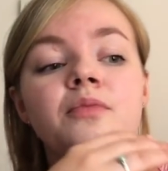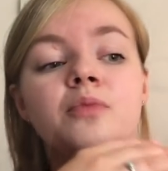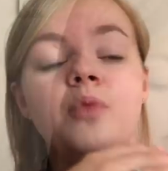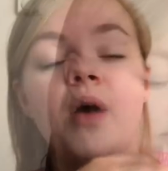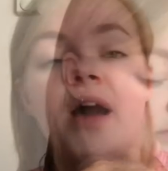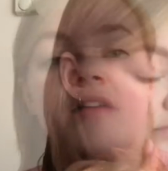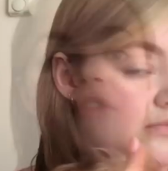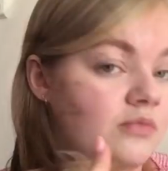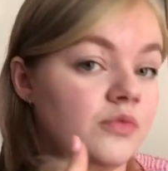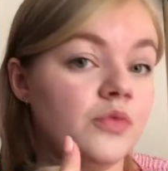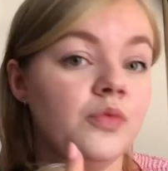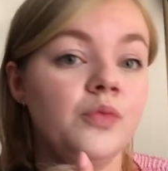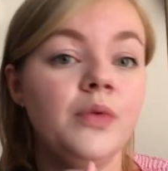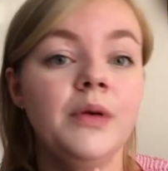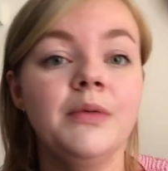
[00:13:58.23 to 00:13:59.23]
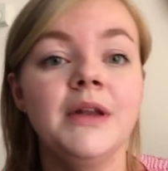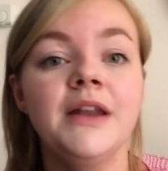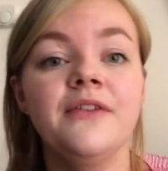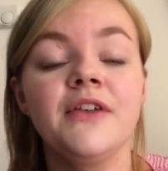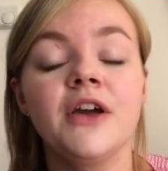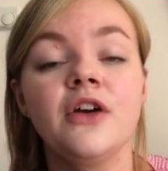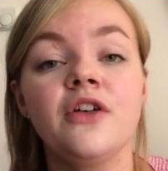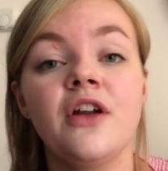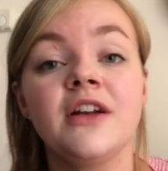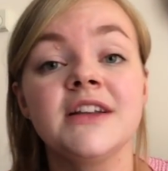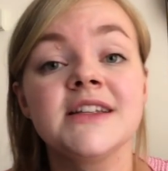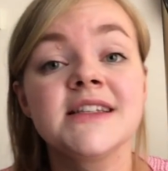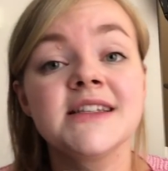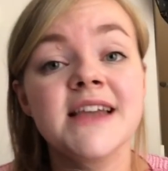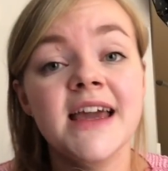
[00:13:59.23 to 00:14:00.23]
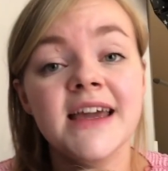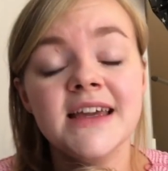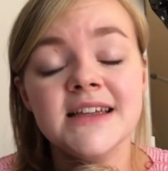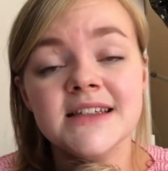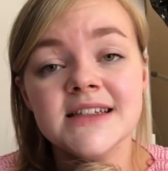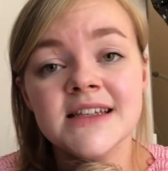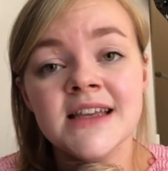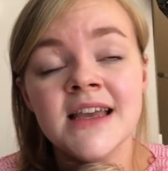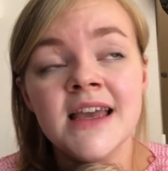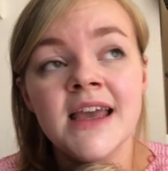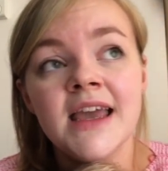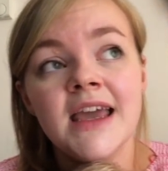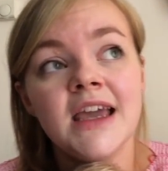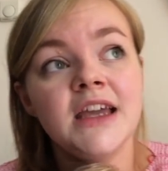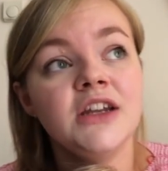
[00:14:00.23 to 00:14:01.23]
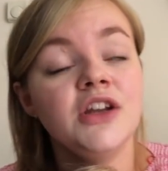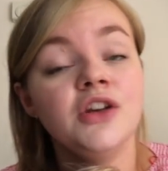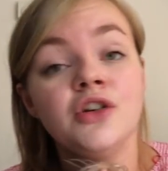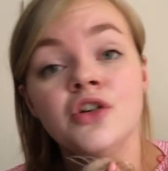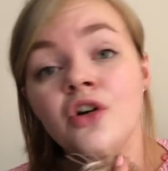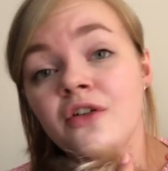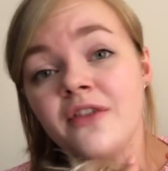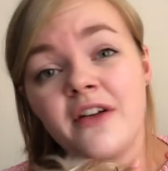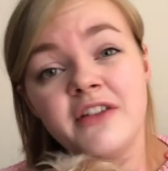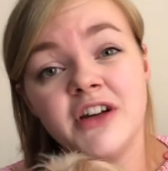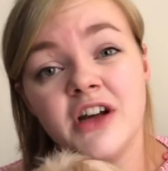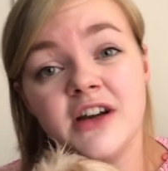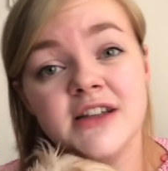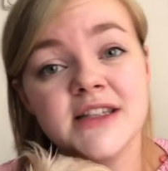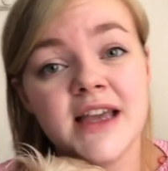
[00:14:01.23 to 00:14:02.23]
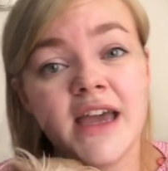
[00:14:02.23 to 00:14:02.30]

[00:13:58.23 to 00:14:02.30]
whatever. We were living on an estate in a not very nice